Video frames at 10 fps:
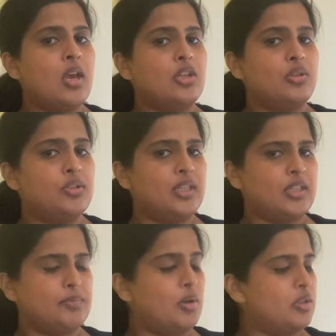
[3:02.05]
using
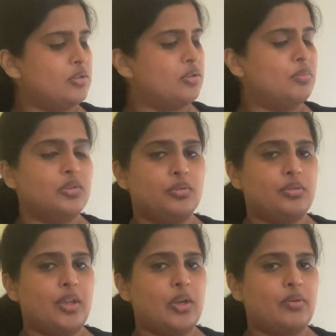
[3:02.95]
this particle model
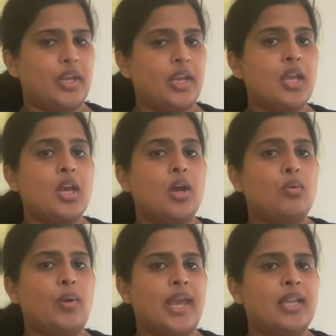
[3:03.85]
theory
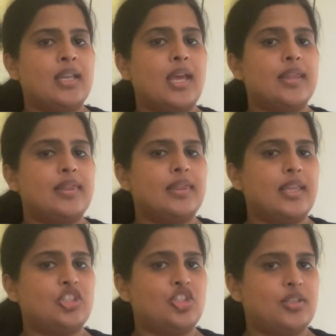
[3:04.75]
when
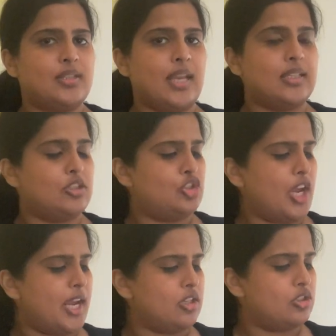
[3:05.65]
the state is
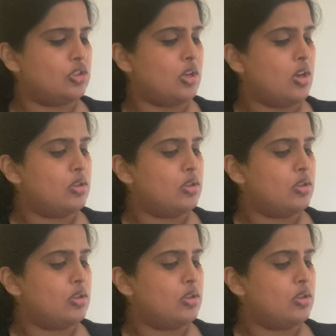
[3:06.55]
changed.